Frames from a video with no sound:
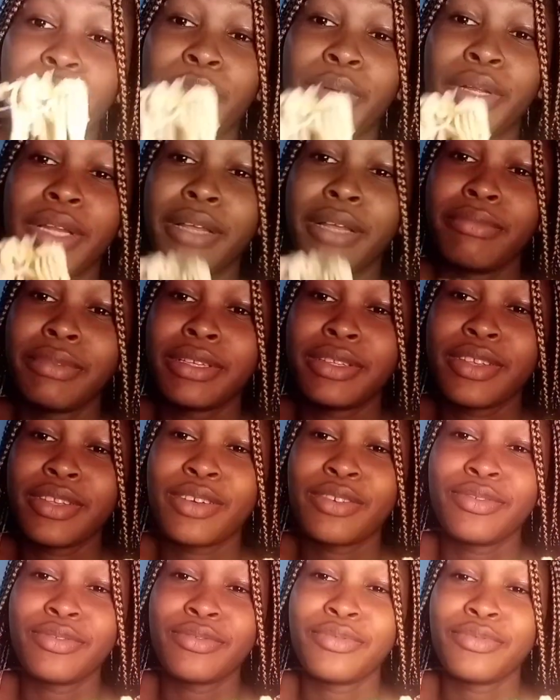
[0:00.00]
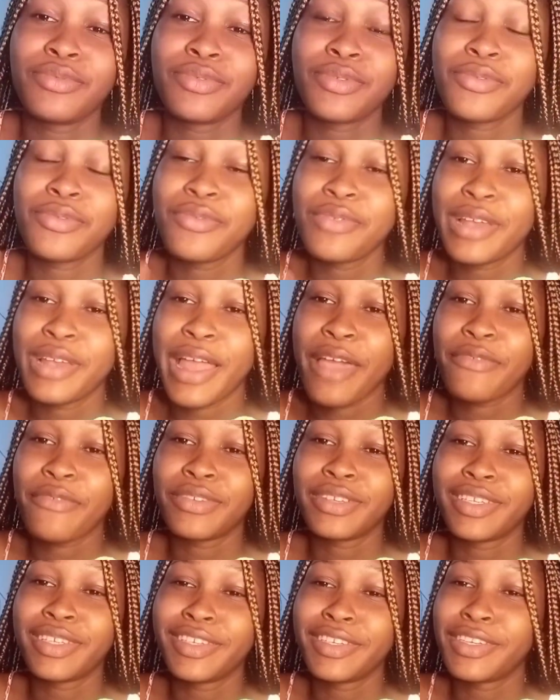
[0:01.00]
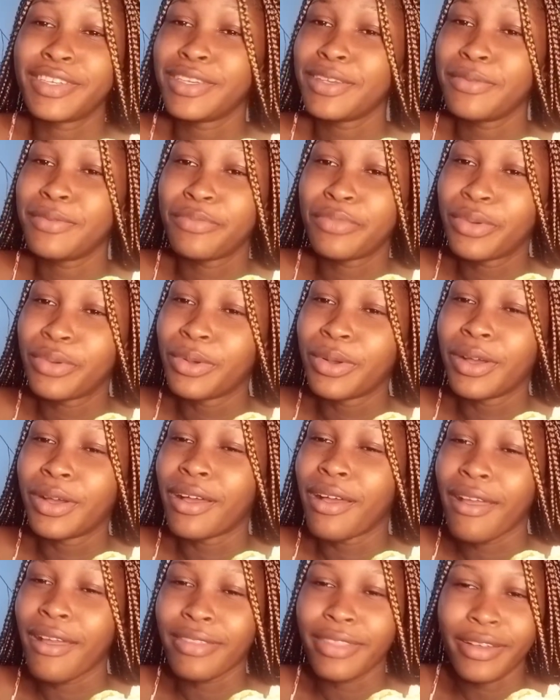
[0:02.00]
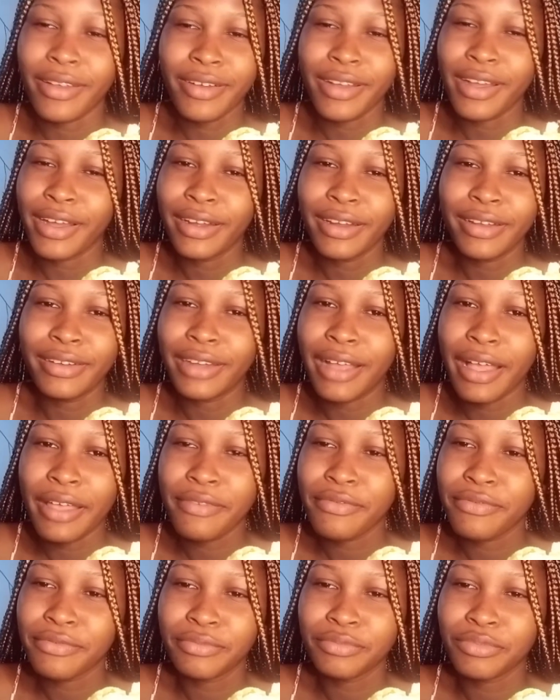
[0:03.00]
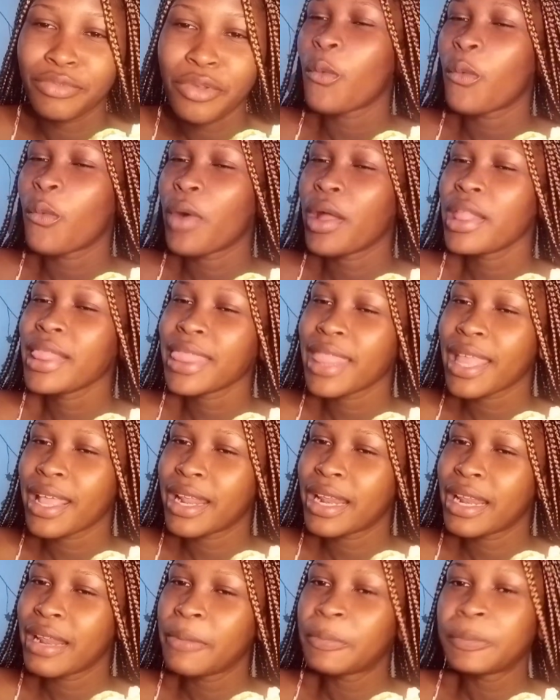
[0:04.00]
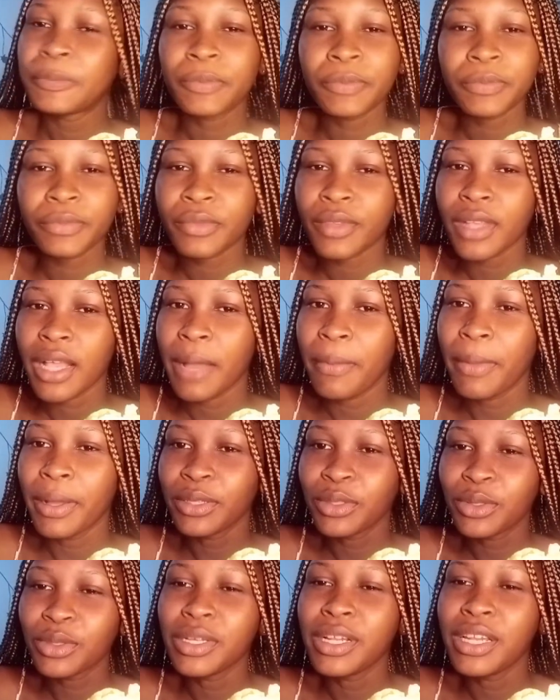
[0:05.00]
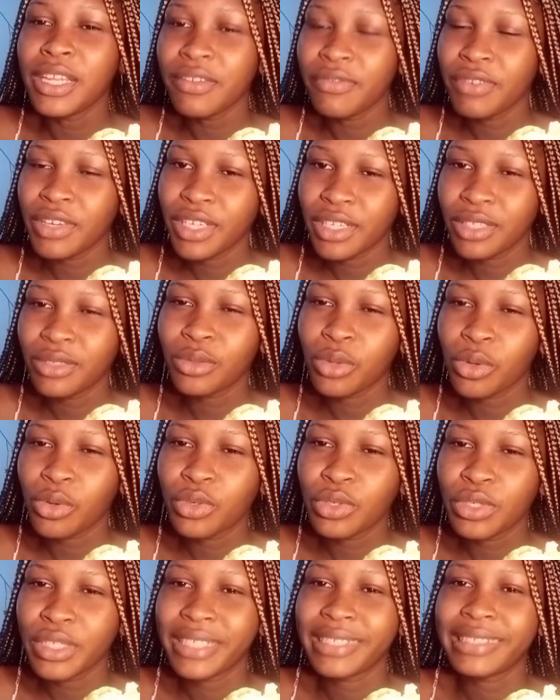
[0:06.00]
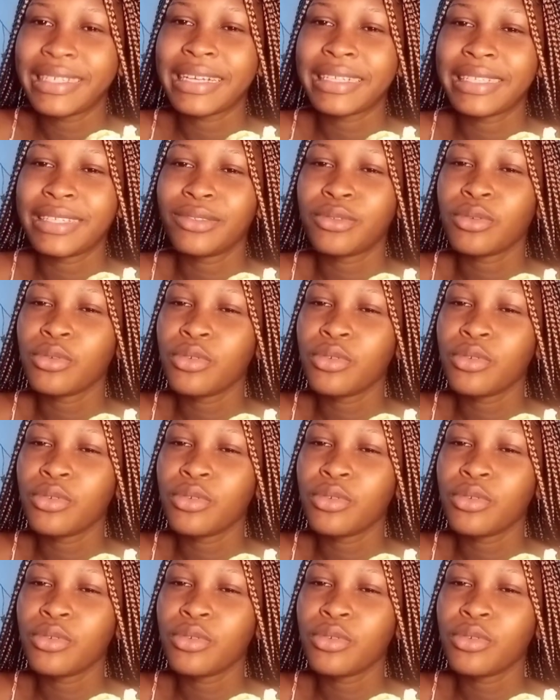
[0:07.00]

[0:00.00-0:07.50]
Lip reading: but let me tell you, Togo life is cheap than Ghana life. One thing about living in Togo is that